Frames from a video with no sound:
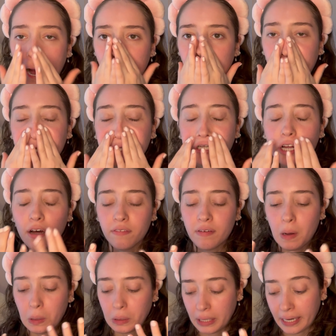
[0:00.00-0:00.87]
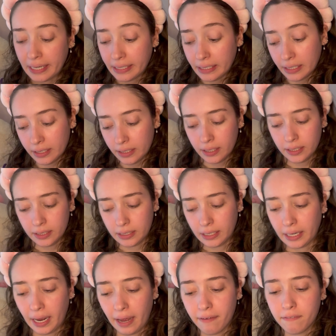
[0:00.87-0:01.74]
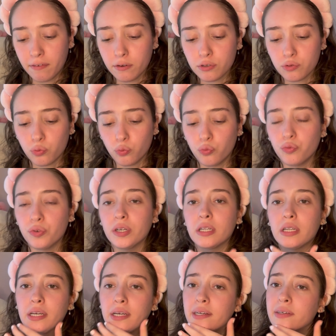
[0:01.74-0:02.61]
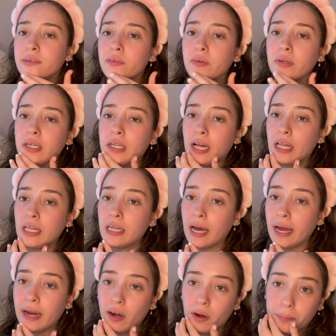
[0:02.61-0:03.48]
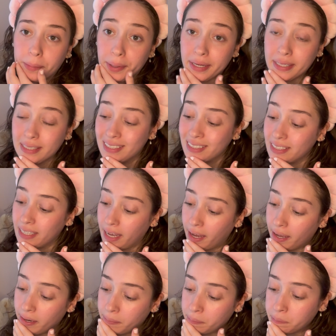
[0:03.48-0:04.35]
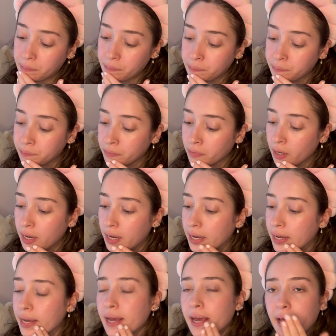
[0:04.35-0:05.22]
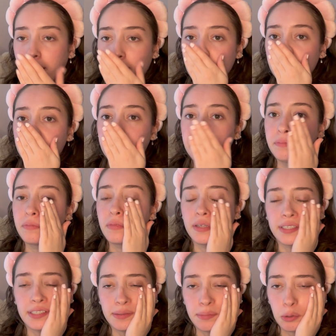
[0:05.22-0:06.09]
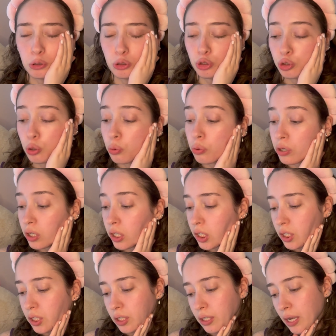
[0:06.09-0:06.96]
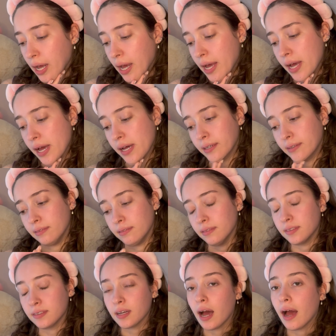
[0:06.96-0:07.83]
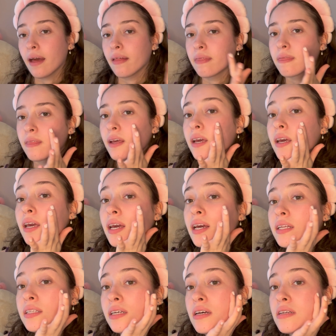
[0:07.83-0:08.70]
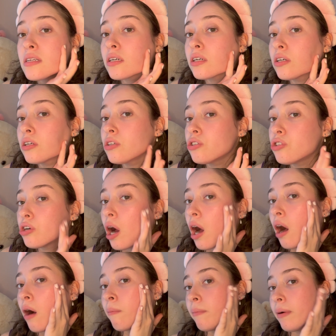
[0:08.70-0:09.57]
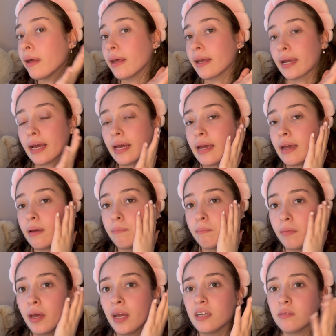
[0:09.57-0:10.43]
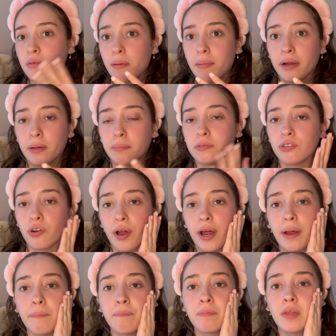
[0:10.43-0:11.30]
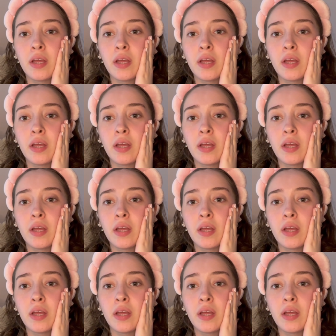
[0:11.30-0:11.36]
i love how light it is like it feels really really light on my skin and it smells so good and I think it does a good job. Like it makes my makeup stay.